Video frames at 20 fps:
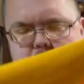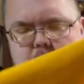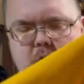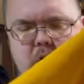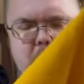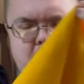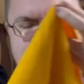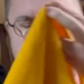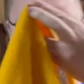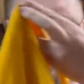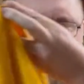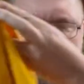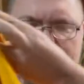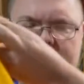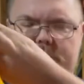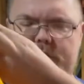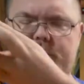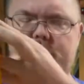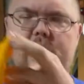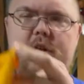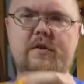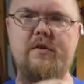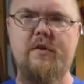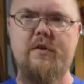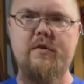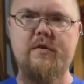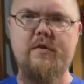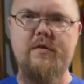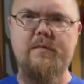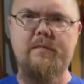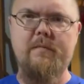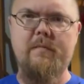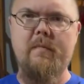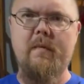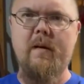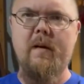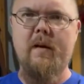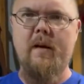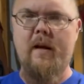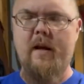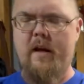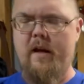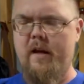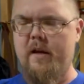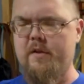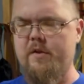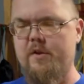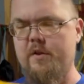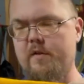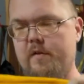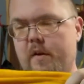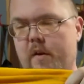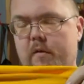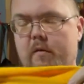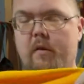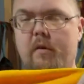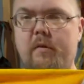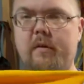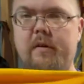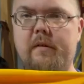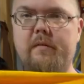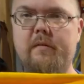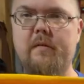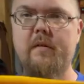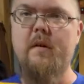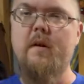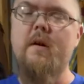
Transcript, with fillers: one of my daughter's t-shirts and she's outgrown it,